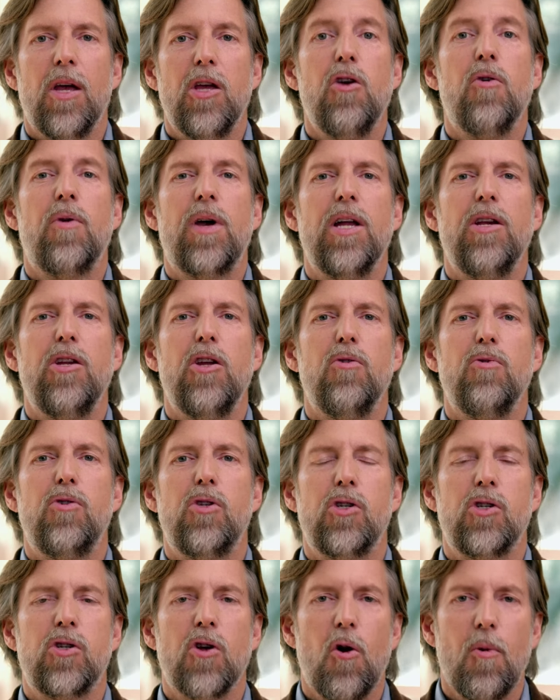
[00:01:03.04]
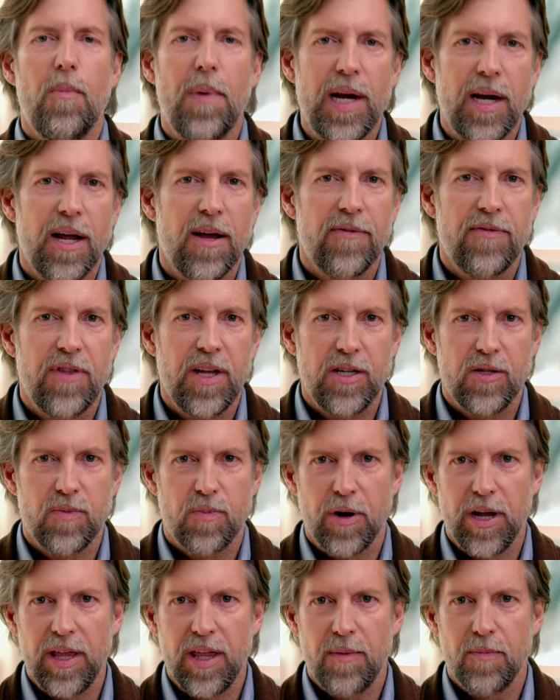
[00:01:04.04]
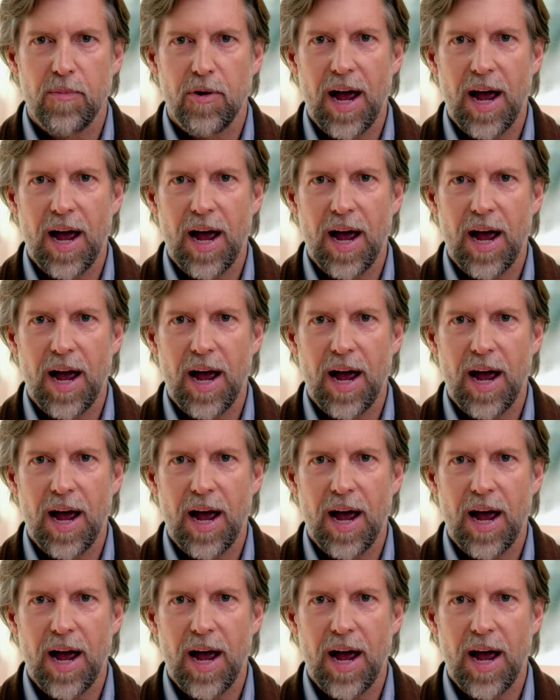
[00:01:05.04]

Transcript: You can use so many of these breathing